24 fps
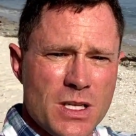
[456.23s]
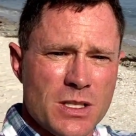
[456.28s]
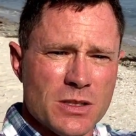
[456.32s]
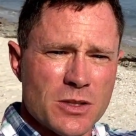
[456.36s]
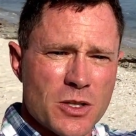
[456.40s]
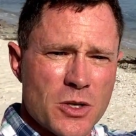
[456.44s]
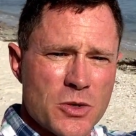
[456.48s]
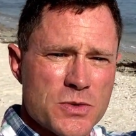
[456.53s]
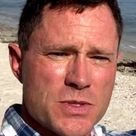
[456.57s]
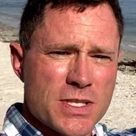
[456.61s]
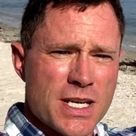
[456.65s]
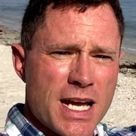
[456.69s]

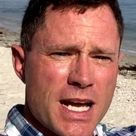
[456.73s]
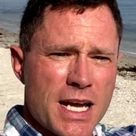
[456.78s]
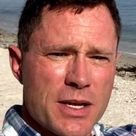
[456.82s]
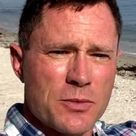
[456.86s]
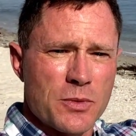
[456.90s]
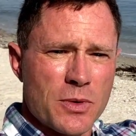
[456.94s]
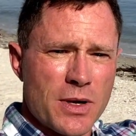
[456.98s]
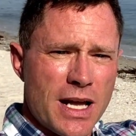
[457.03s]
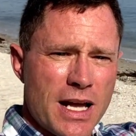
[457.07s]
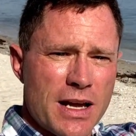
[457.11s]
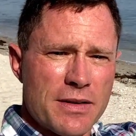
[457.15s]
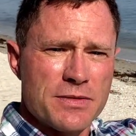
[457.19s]
low tide
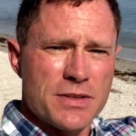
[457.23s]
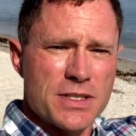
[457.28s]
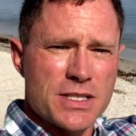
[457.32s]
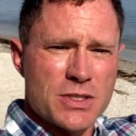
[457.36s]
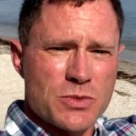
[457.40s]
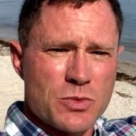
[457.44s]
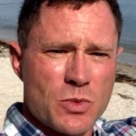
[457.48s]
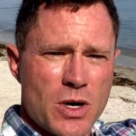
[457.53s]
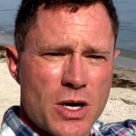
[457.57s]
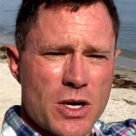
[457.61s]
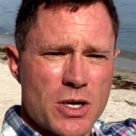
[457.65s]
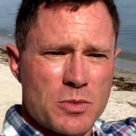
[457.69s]
will have
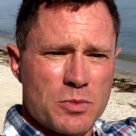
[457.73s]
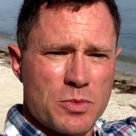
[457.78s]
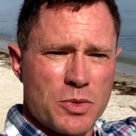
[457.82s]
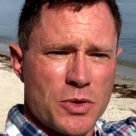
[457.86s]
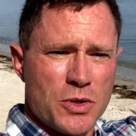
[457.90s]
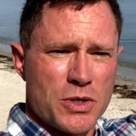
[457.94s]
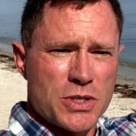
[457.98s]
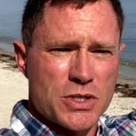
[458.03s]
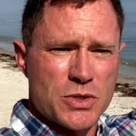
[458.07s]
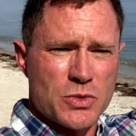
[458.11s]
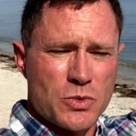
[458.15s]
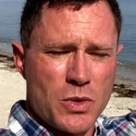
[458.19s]
this water
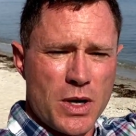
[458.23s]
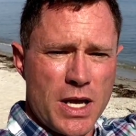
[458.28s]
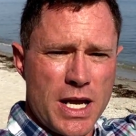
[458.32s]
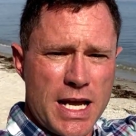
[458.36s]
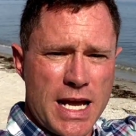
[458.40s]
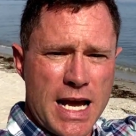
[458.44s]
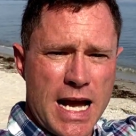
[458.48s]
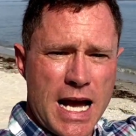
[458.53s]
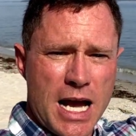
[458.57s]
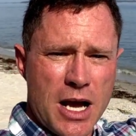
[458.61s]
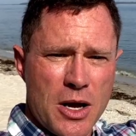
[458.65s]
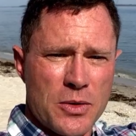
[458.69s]
pushed way
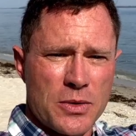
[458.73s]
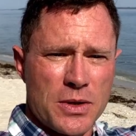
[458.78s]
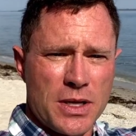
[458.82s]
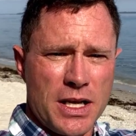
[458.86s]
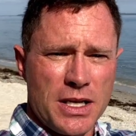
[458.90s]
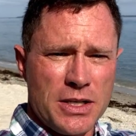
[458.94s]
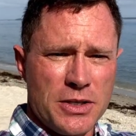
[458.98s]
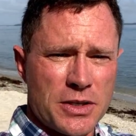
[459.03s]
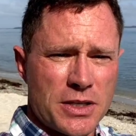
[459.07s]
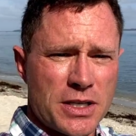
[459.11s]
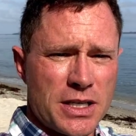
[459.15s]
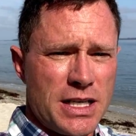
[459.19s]
out,
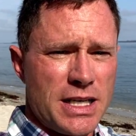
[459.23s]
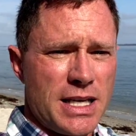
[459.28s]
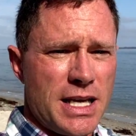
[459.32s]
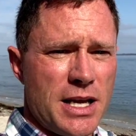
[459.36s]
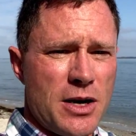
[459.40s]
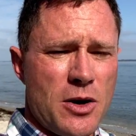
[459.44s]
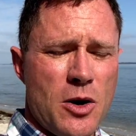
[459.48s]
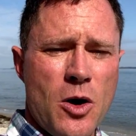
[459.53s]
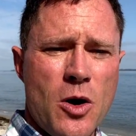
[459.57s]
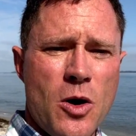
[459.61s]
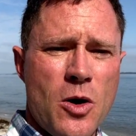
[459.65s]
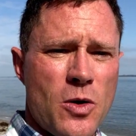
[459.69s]
and you're gonna
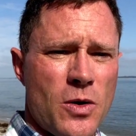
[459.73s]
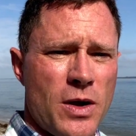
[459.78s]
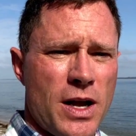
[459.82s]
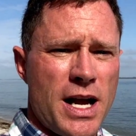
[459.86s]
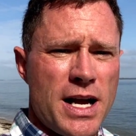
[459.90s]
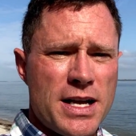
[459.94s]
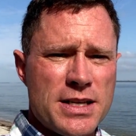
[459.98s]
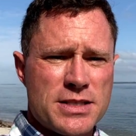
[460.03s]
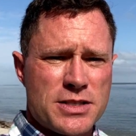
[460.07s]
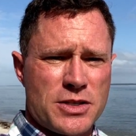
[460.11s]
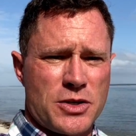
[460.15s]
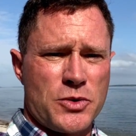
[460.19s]
get all
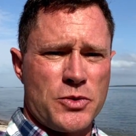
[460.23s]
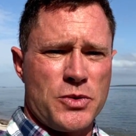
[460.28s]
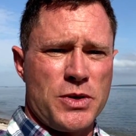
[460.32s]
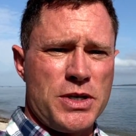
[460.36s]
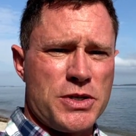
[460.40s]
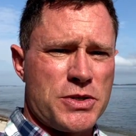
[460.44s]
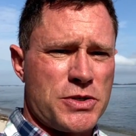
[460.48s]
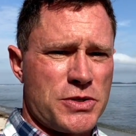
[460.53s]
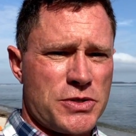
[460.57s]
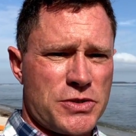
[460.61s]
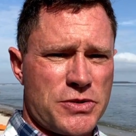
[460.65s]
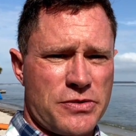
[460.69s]
kinds of
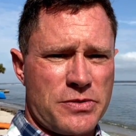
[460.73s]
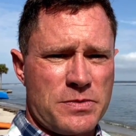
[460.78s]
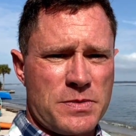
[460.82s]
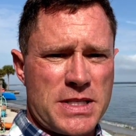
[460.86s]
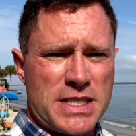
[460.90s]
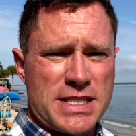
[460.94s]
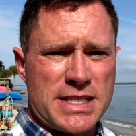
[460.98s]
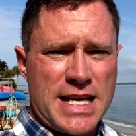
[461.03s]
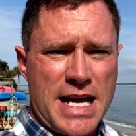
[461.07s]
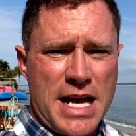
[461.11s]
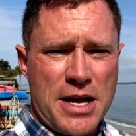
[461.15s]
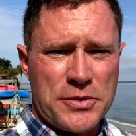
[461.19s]
creatures from the
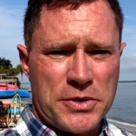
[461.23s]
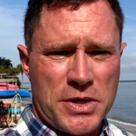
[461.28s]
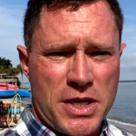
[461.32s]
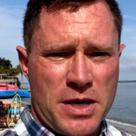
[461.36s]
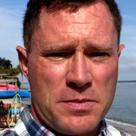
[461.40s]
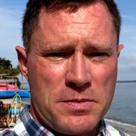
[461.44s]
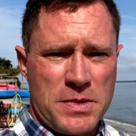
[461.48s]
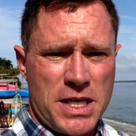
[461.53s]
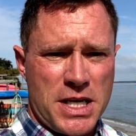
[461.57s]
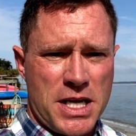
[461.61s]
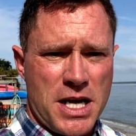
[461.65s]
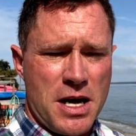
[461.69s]
Sound
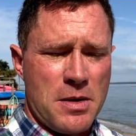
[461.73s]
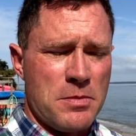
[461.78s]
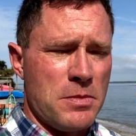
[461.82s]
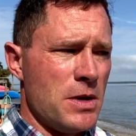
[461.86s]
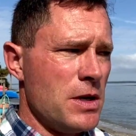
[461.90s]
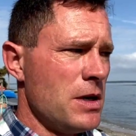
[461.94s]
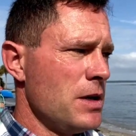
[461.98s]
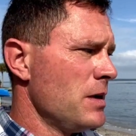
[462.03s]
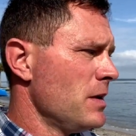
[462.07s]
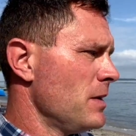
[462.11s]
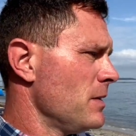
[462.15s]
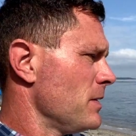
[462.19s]
coming up.
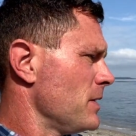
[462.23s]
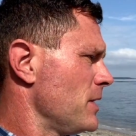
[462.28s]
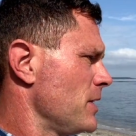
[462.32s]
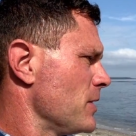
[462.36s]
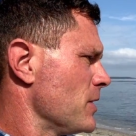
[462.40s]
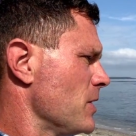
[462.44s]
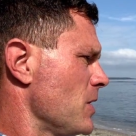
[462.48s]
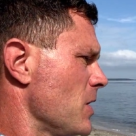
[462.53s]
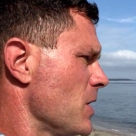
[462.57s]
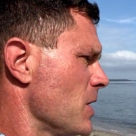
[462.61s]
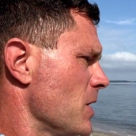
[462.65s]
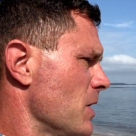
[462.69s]
There
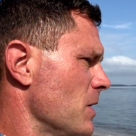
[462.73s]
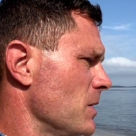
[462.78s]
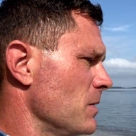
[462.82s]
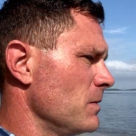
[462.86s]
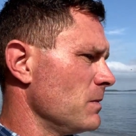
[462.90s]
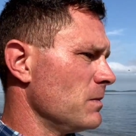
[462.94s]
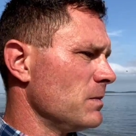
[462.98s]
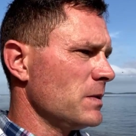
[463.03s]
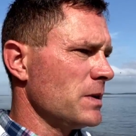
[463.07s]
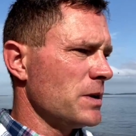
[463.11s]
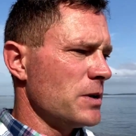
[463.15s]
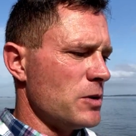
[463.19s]
are
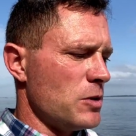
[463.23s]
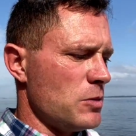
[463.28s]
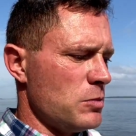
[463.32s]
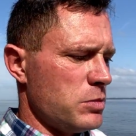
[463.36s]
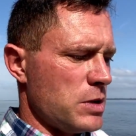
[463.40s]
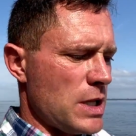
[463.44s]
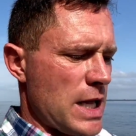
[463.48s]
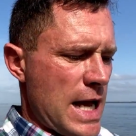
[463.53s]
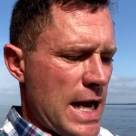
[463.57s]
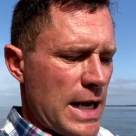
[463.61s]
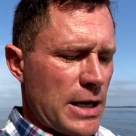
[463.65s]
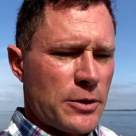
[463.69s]
little
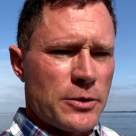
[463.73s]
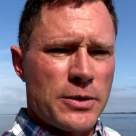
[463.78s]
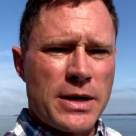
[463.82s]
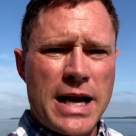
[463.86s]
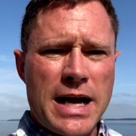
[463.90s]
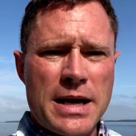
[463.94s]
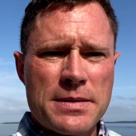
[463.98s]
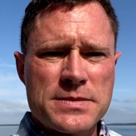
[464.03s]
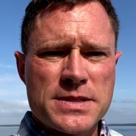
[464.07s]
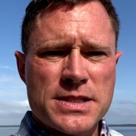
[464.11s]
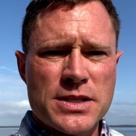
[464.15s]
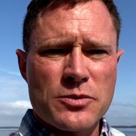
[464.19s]
black
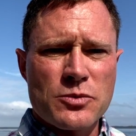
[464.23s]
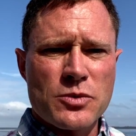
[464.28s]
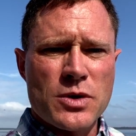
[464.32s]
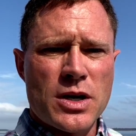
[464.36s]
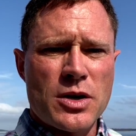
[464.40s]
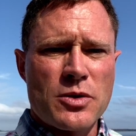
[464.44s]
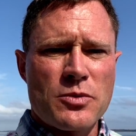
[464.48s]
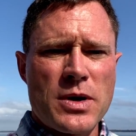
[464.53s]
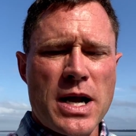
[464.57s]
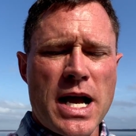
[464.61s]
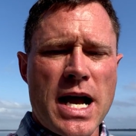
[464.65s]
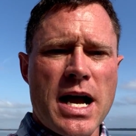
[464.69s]
crabs that run
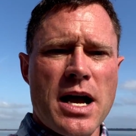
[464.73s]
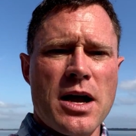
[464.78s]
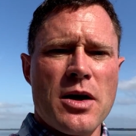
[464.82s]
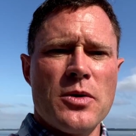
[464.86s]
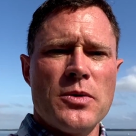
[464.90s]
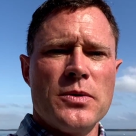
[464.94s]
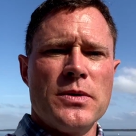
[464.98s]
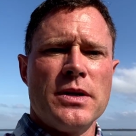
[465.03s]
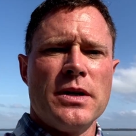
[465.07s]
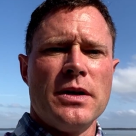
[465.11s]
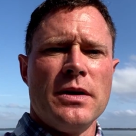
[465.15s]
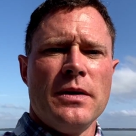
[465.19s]

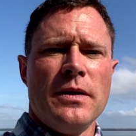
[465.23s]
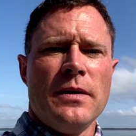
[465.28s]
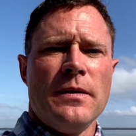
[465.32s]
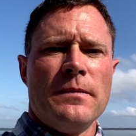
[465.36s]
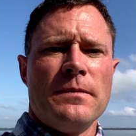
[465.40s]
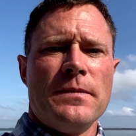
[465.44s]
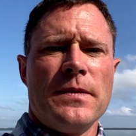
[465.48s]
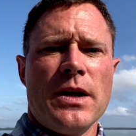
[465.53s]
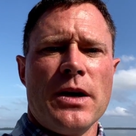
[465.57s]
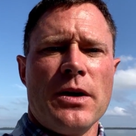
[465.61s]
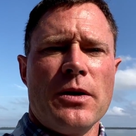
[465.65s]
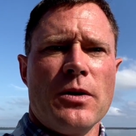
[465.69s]
around.
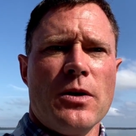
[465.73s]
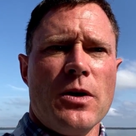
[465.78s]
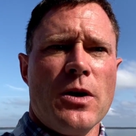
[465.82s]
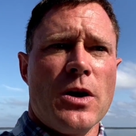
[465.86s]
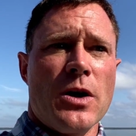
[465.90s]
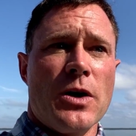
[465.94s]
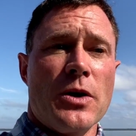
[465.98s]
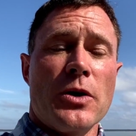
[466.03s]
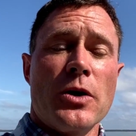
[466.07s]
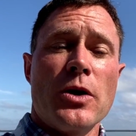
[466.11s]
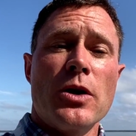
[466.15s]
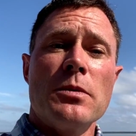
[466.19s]
There
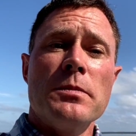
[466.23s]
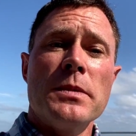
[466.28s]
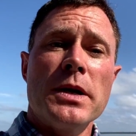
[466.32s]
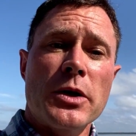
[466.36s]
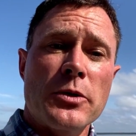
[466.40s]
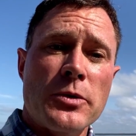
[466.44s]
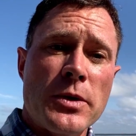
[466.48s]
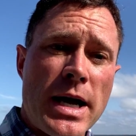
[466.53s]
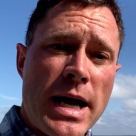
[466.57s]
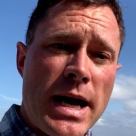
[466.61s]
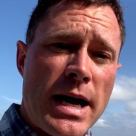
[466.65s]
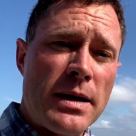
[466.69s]
are hermit
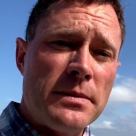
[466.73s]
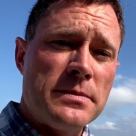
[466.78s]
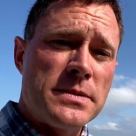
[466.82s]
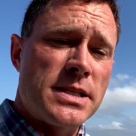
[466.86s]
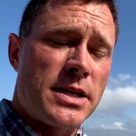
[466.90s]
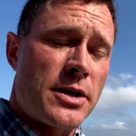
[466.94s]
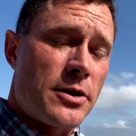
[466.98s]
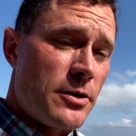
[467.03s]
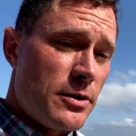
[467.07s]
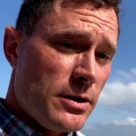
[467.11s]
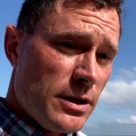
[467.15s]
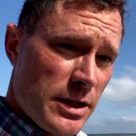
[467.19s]
crabs
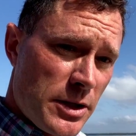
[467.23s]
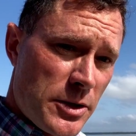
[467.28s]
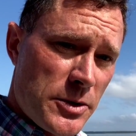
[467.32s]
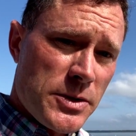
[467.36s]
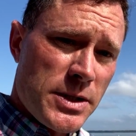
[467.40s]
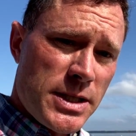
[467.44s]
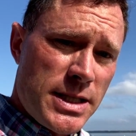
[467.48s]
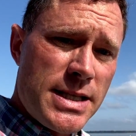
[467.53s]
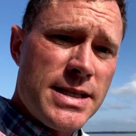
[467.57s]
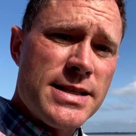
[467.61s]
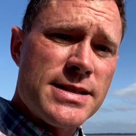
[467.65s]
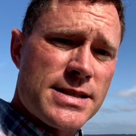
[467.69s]
that are
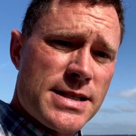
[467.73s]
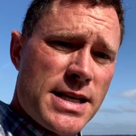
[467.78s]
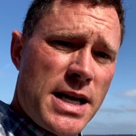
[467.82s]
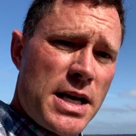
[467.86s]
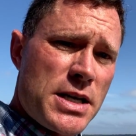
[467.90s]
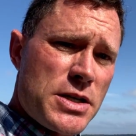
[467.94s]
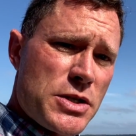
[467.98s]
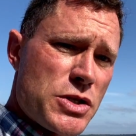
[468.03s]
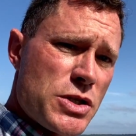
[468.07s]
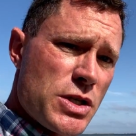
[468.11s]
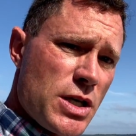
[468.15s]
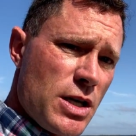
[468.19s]
literally inside
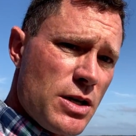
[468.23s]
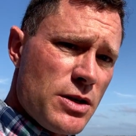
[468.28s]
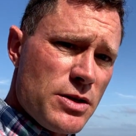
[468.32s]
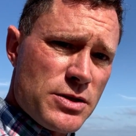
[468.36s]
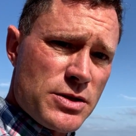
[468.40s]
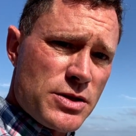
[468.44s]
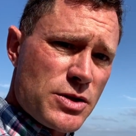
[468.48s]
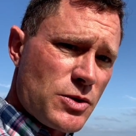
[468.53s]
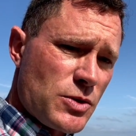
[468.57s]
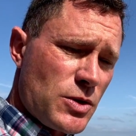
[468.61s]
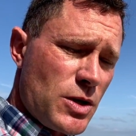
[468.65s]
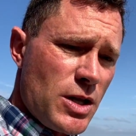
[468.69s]
of
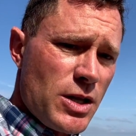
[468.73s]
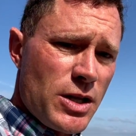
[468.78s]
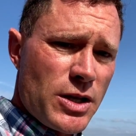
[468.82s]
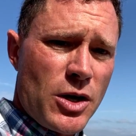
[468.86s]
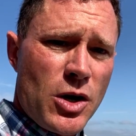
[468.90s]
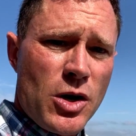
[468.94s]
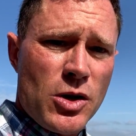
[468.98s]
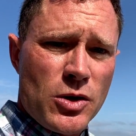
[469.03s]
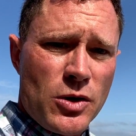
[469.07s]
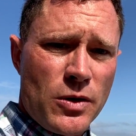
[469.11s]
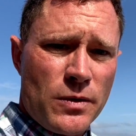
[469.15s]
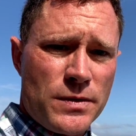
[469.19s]
shells, crawling
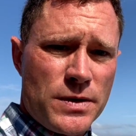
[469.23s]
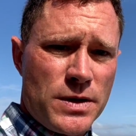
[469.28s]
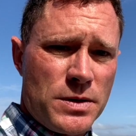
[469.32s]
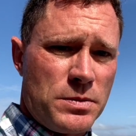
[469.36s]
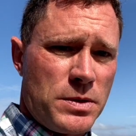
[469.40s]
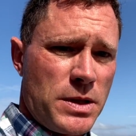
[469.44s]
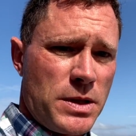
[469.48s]
all over the